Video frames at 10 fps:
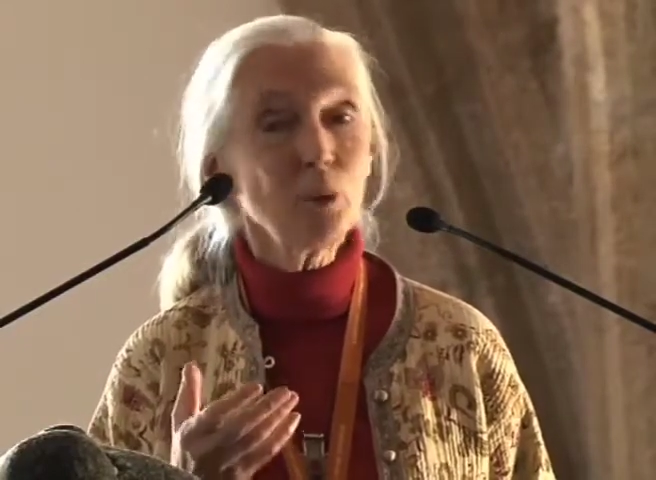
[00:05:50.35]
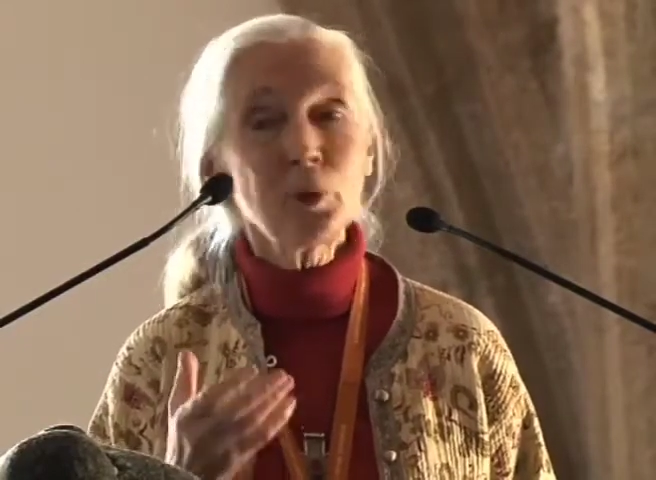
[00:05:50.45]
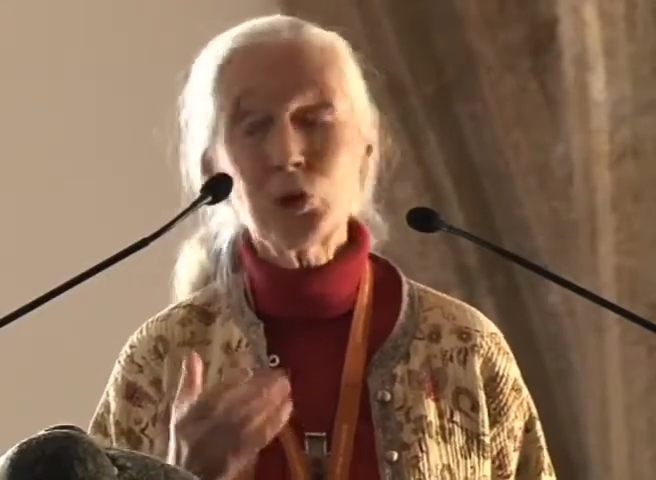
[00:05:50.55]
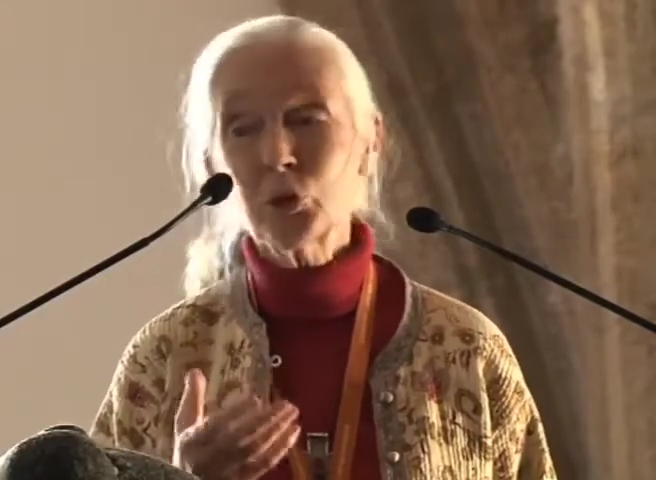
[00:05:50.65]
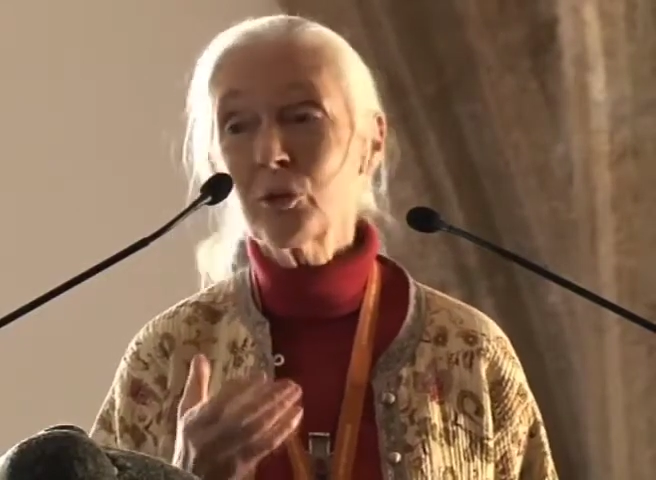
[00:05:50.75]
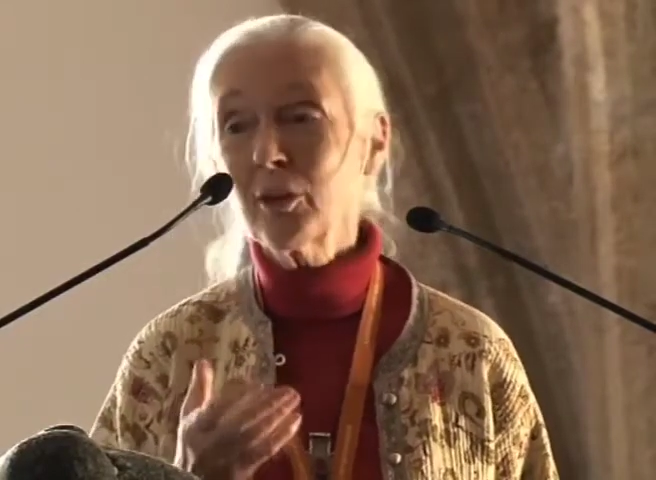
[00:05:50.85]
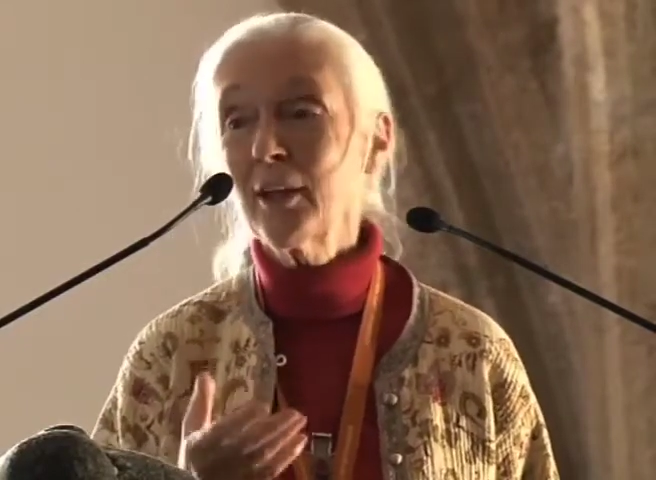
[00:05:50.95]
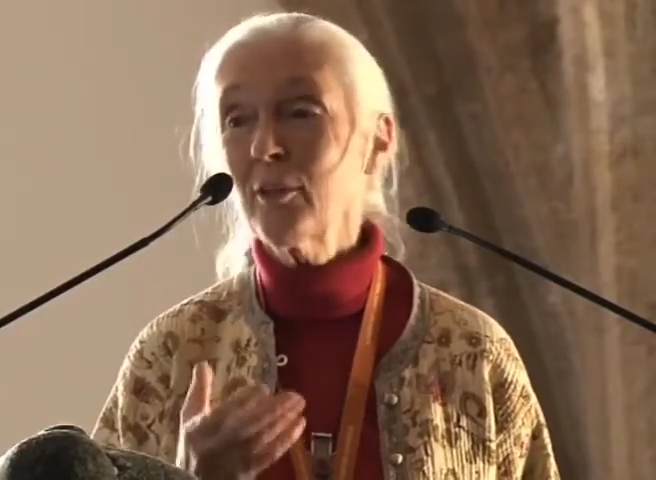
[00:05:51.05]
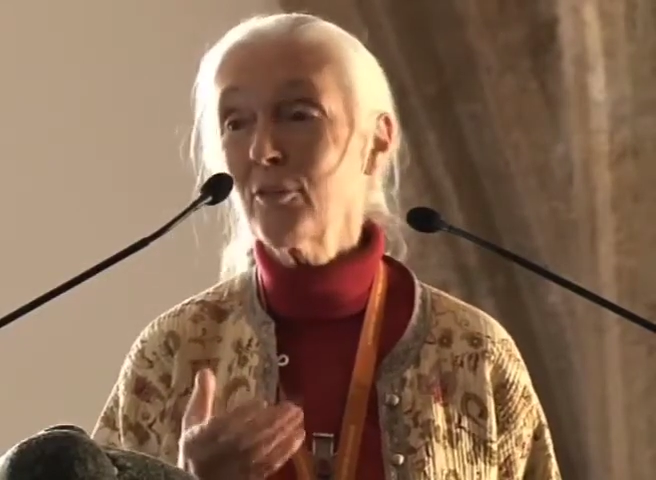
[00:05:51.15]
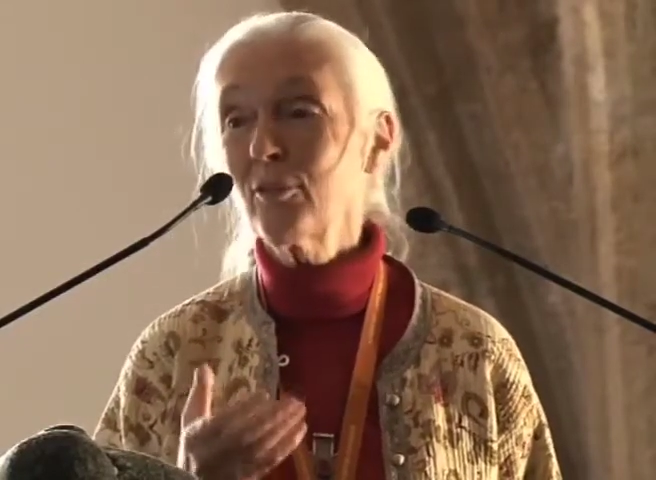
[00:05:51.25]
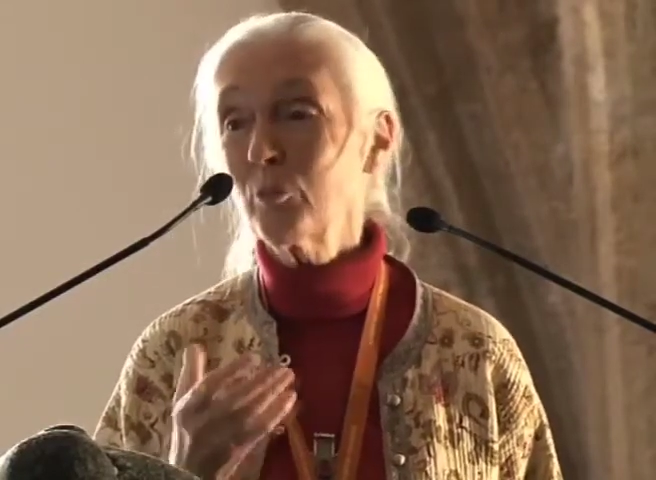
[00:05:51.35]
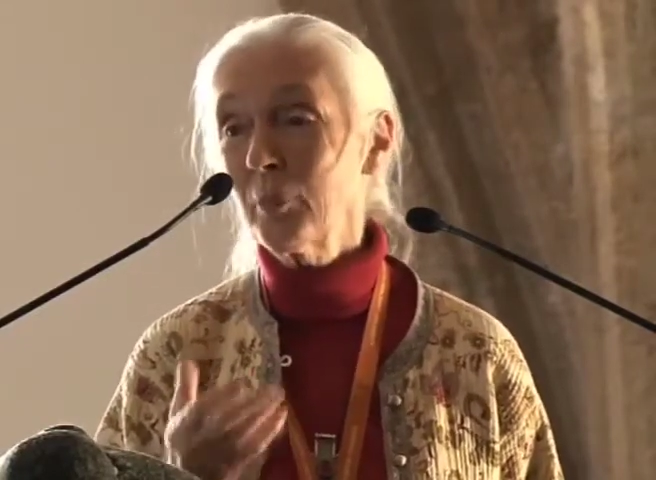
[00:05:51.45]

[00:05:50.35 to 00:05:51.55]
we shouldn't live for